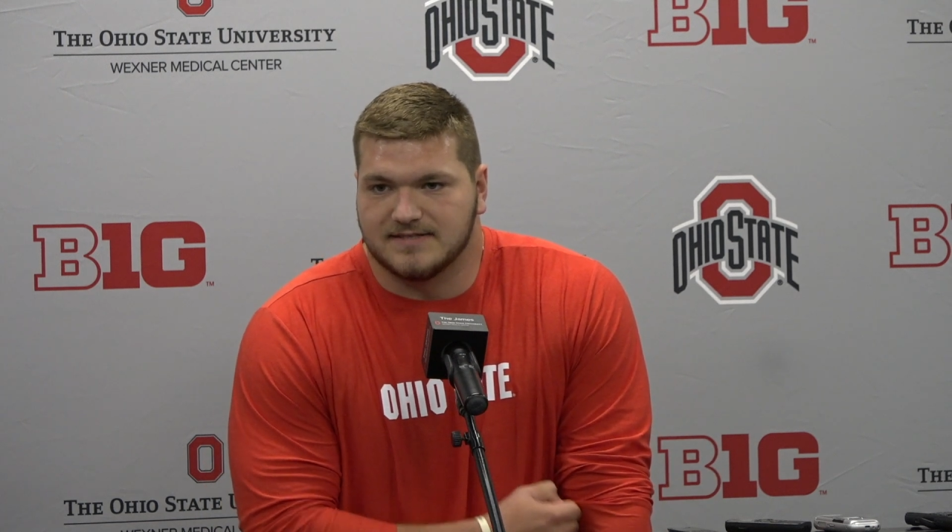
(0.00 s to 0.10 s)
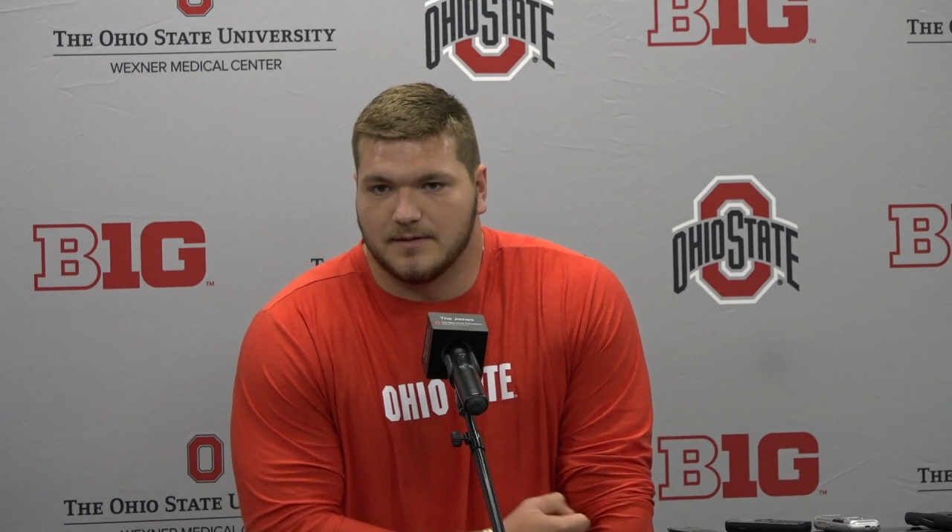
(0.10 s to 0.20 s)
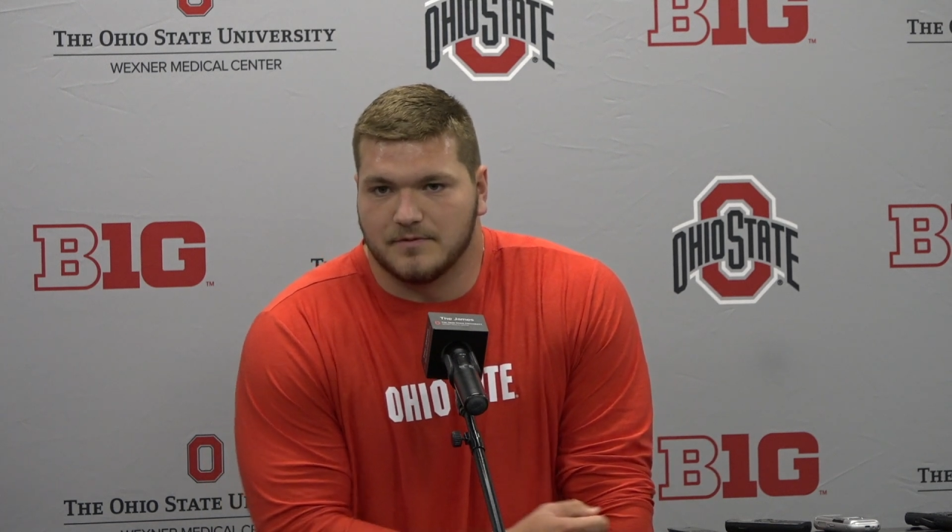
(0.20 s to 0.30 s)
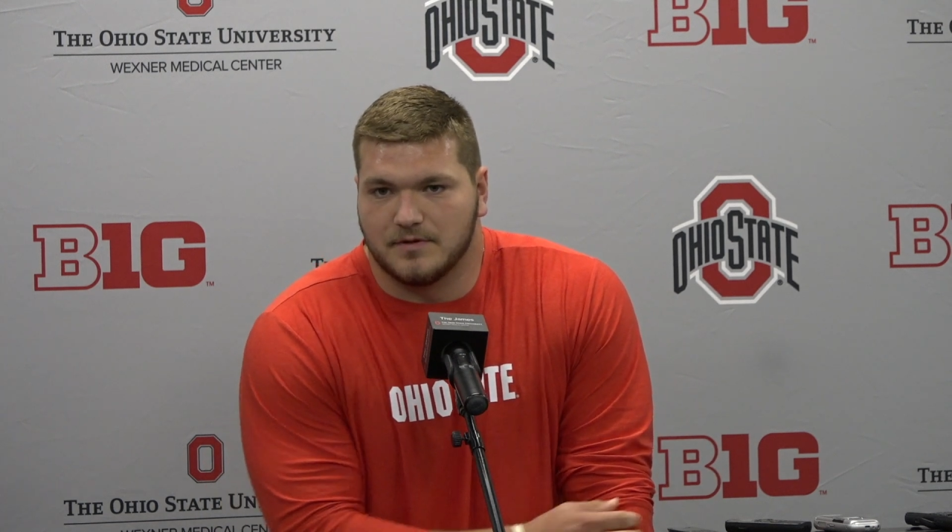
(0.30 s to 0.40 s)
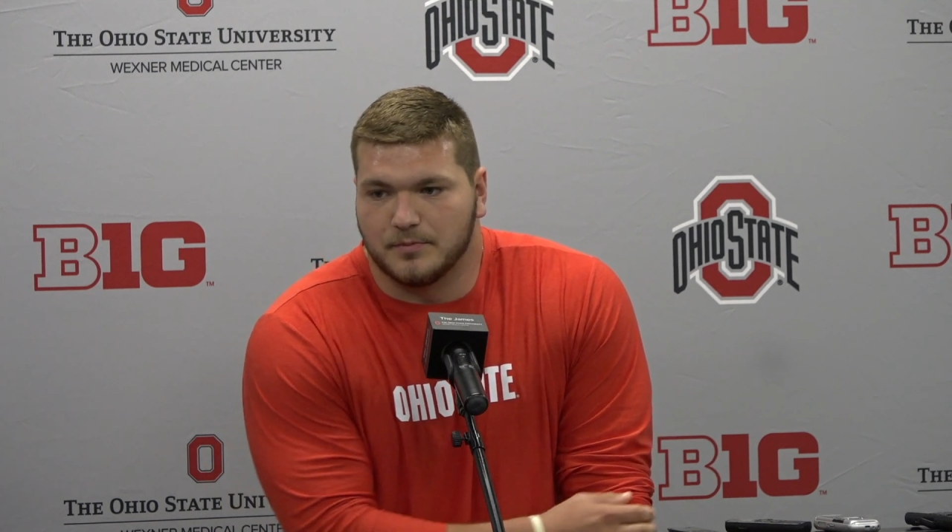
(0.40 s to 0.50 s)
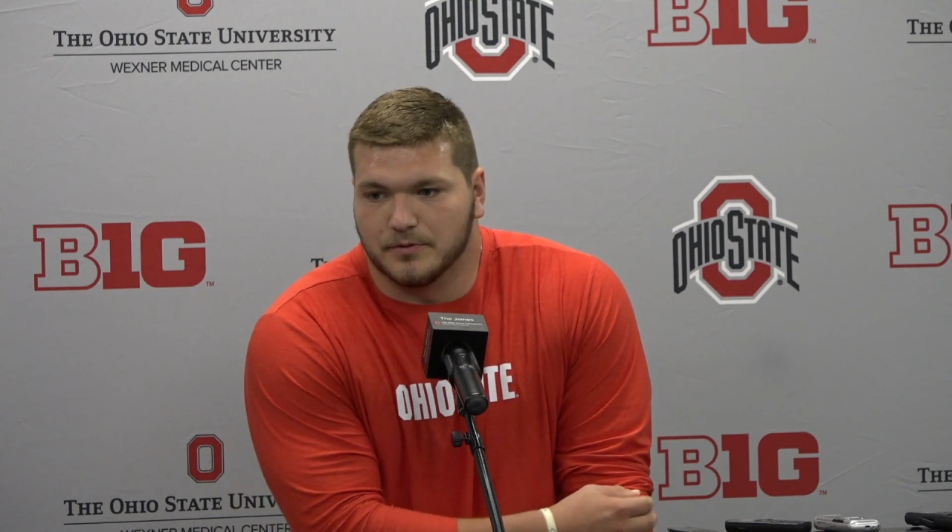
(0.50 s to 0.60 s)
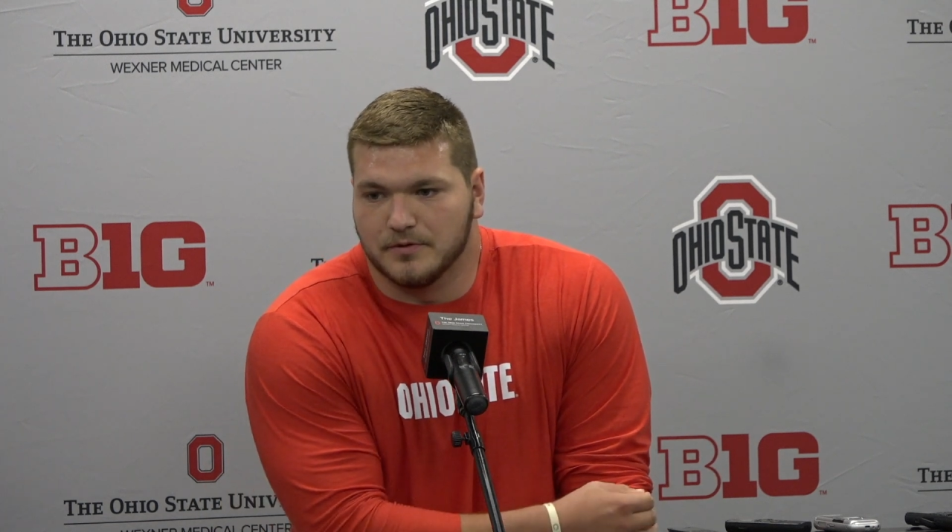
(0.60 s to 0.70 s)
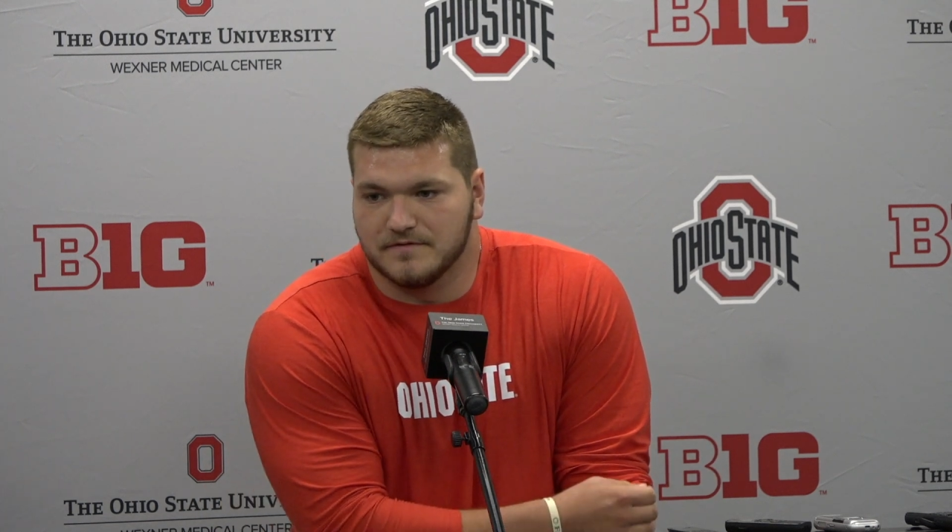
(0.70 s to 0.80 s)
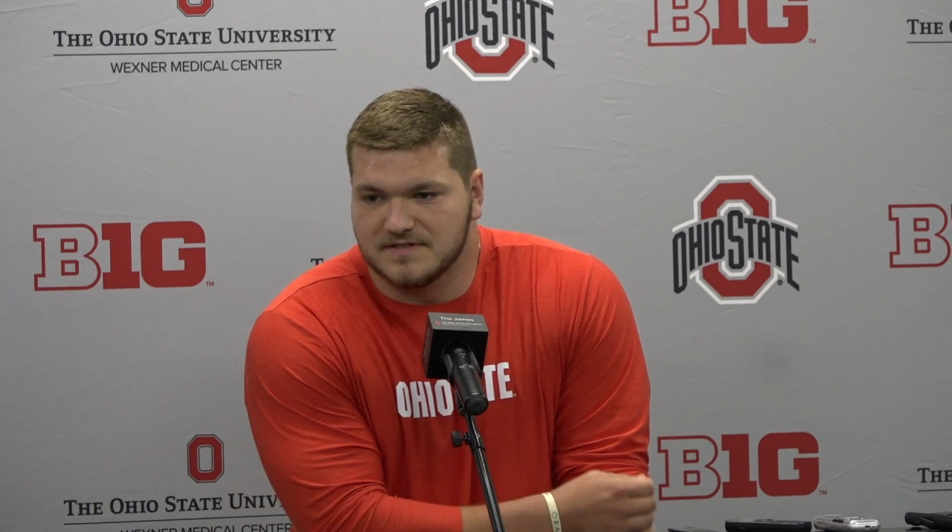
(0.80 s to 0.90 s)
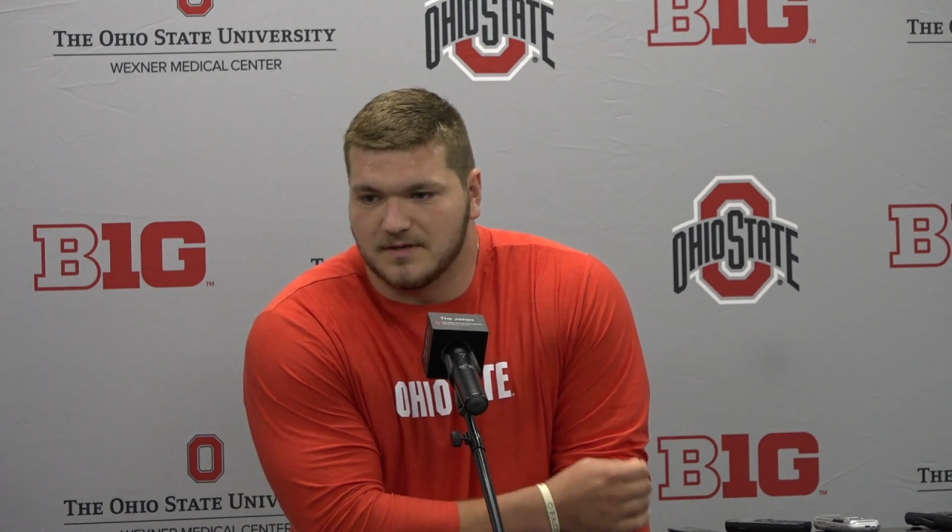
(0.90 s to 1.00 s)
something to
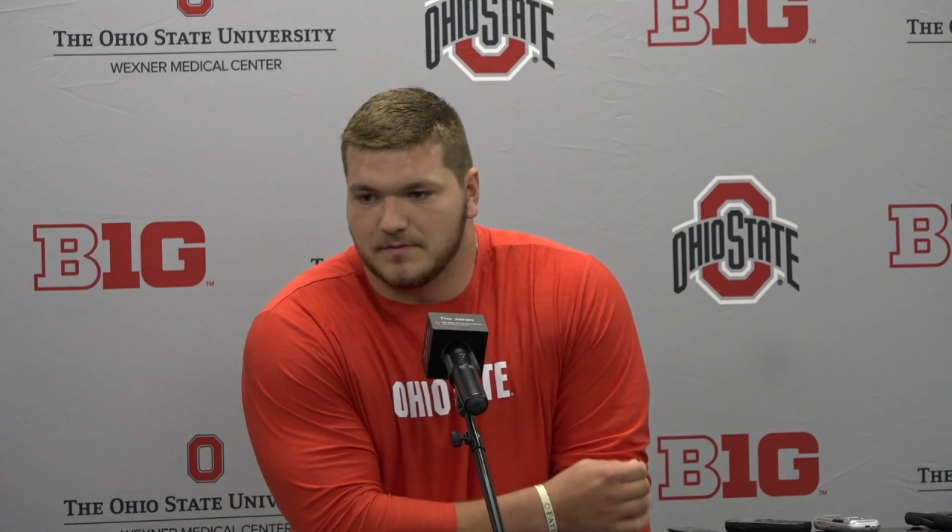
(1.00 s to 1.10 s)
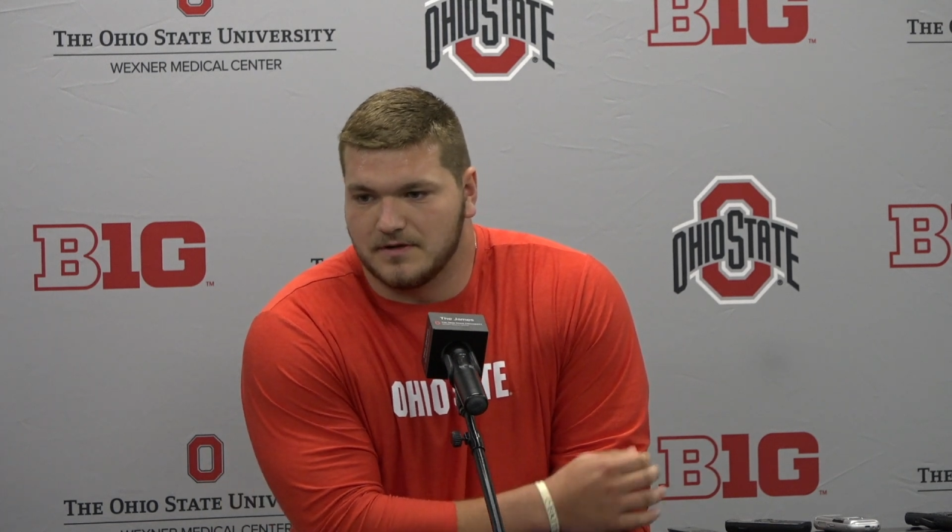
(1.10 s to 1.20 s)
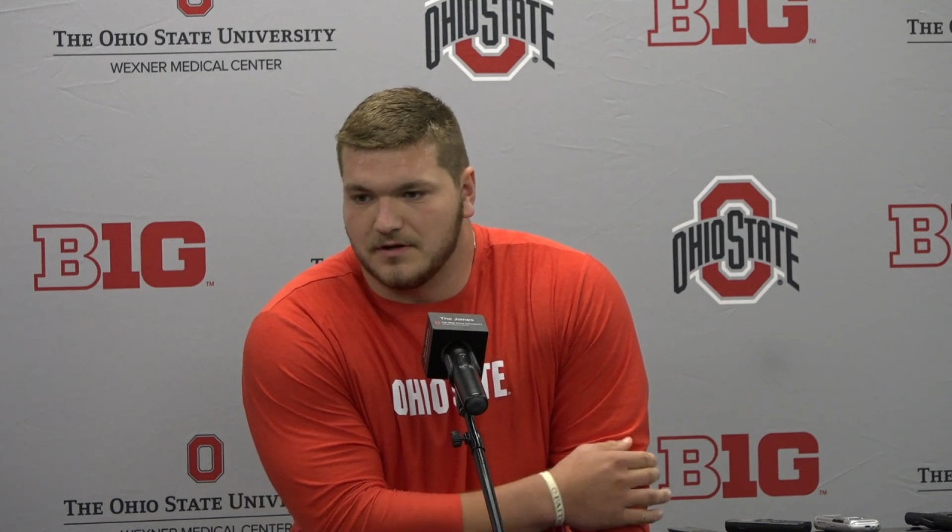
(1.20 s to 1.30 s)
prove and something